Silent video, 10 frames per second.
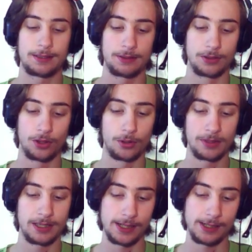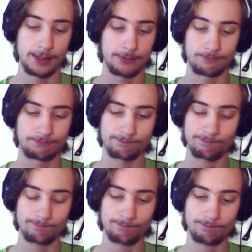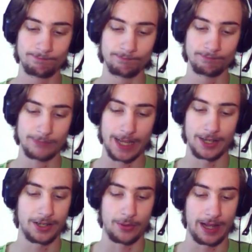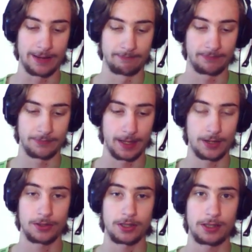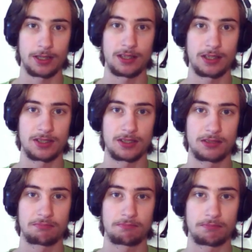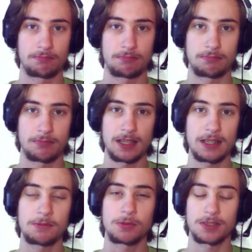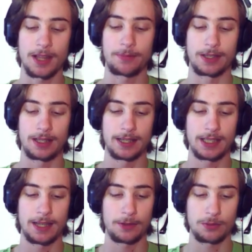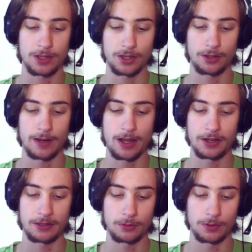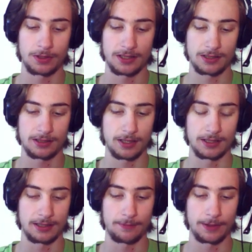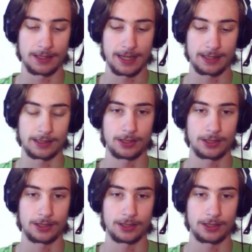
Normally, I don't know why. They also did this. They did something, like if it was on the ground, it does a different attack, like